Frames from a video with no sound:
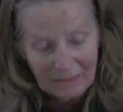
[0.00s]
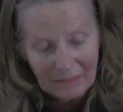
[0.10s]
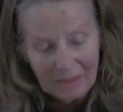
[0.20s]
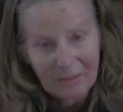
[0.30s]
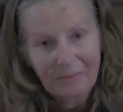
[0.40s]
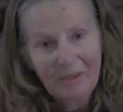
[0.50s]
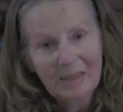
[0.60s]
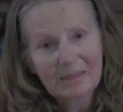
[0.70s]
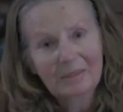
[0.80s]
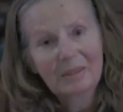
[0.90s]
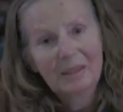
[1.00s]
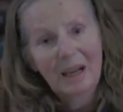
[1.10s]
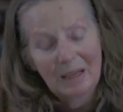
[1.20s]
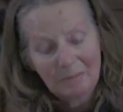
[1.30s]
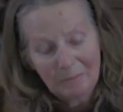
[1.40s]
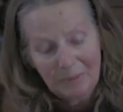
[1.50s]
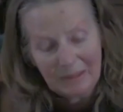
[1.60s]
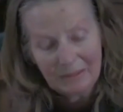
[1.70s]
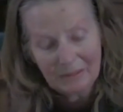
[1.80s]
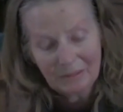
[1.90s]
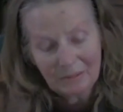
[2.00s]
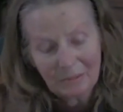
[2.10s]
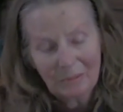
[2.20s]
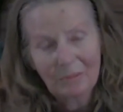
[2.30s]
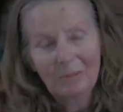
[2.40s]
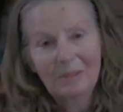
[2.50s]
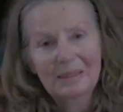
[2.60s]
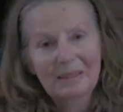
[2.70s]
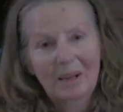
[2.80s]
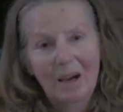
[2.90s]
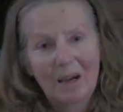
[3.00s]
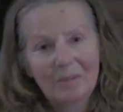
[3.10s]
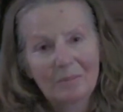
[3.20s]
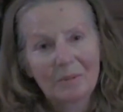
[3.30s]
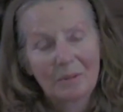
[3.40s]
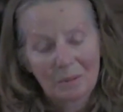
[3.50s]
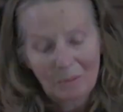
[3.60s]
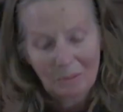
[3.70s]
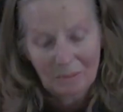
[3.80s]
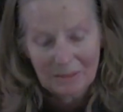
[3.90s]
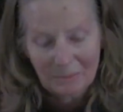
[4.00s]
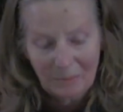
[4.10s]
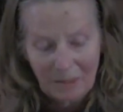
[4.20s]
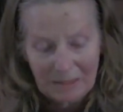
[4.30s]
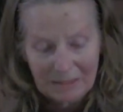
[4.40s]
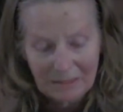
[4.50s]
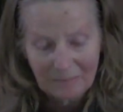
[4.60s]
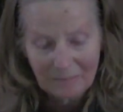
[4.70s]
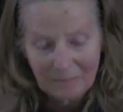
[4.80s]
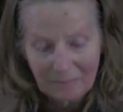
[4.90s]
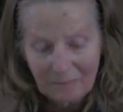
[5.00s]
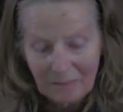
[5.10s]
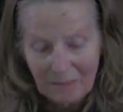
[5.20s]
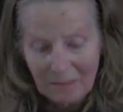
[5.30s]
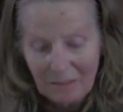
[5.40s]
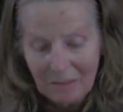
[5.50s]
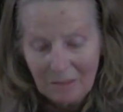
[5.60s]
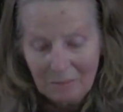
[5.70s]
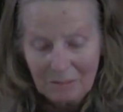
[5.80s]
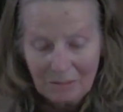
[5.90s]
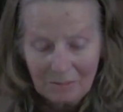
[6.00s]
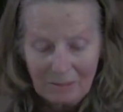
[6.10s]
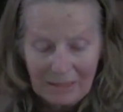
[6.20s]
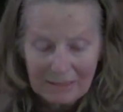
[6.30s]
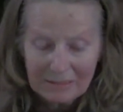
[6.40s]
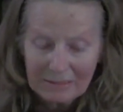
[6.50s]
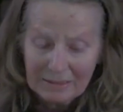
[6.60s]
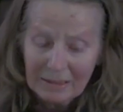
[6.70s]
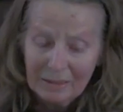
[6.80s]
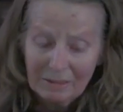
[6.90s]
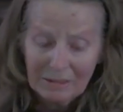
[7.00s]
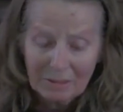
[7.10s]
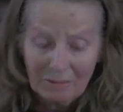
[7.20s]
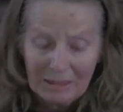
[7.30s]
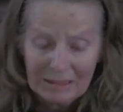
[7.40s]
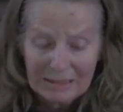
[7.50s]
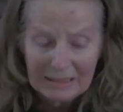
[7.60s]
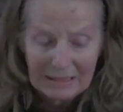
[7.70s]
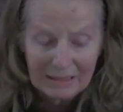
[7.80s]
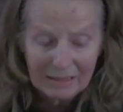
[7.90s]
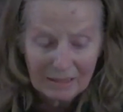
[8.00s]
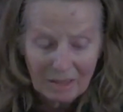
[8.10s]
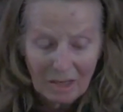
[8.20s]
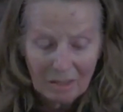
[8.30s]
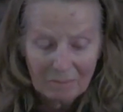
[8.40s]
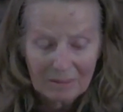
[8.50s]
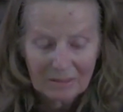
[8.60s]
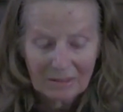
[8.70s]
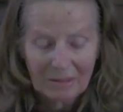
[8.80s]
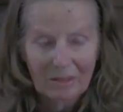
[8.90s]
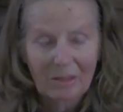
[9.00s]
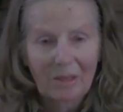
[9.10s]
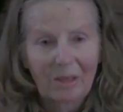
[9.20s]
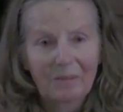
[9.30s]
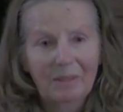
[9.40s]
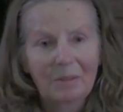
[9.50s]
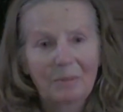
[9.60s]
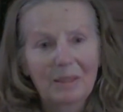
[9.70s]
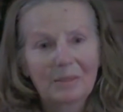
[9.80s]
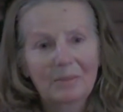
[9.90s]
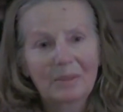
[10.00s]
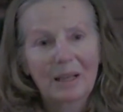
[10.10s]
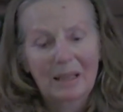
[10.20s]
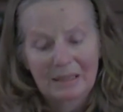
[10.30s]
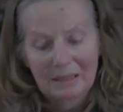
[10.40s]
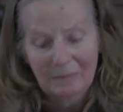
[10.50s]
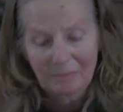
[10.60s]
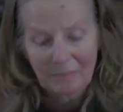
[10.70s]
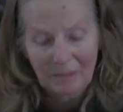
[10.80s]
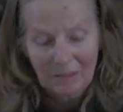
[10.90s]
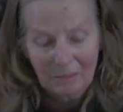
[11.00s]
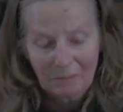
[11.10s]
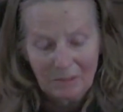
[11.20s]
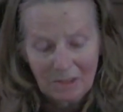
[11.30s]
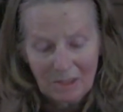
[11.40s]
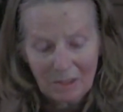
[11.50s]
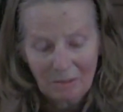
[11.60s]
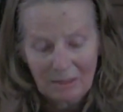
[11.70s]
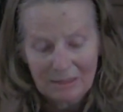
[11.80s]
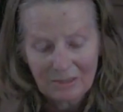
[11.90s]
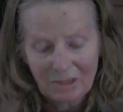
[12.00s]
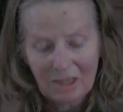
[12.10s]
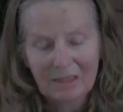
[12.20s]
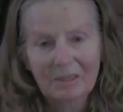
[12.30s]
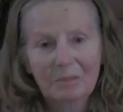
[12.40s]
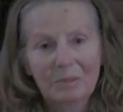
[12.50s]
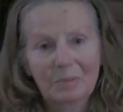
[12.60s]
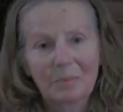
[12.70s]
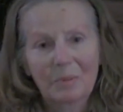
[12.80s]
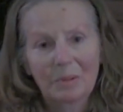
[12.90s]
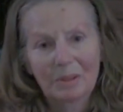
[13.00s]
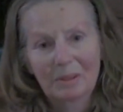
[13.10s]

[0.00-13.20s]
The first line being, all is calm, all is bright, which reflects the serenity and the calmness of that wonderful night which our Christ child was born.